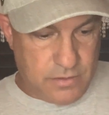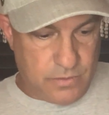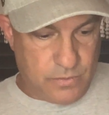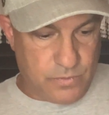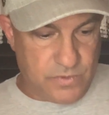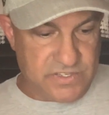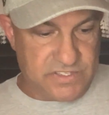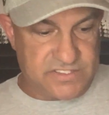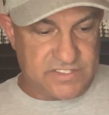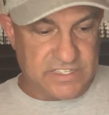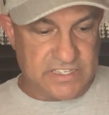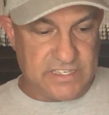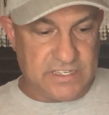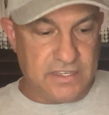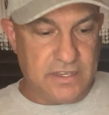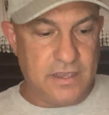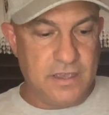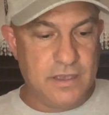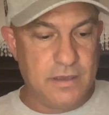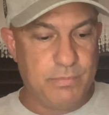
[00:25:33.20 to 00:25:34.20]
we
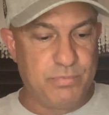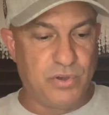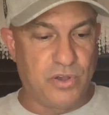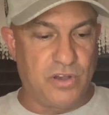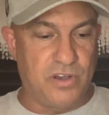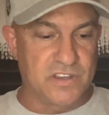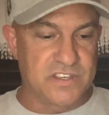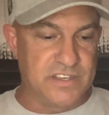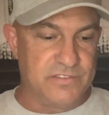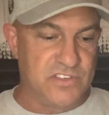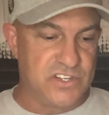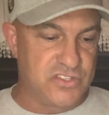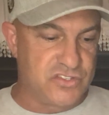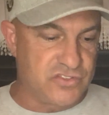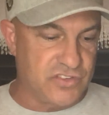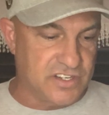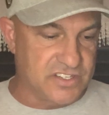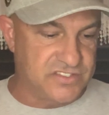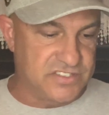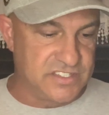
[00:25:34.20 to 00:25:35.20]
see Paul giving
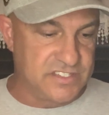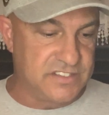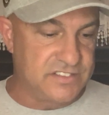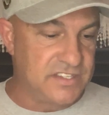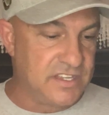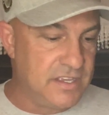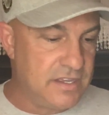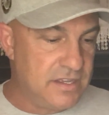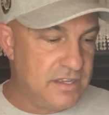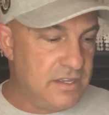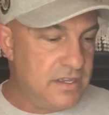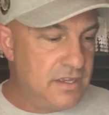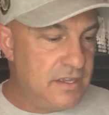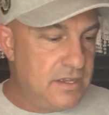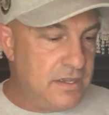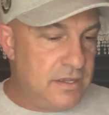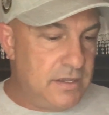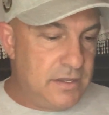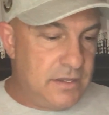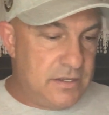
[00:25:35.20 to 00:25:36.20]
instructions
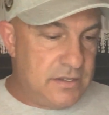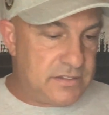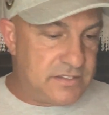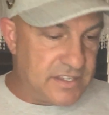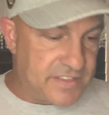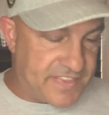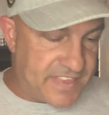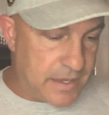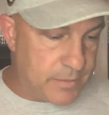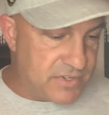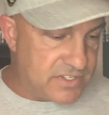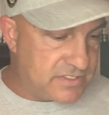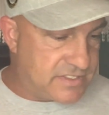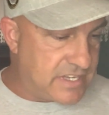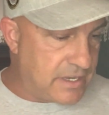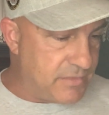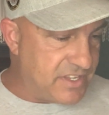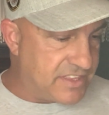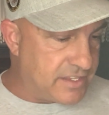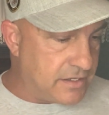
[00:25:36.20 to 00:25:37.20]
to
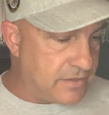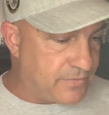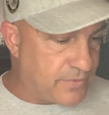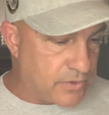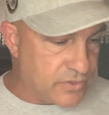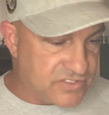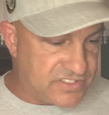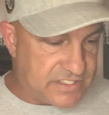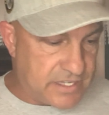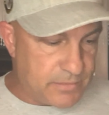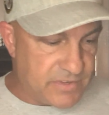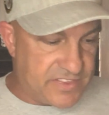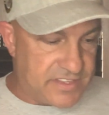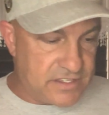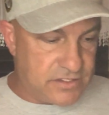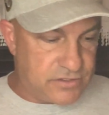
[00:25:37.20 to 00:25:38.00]
Timothy, 1 Timothy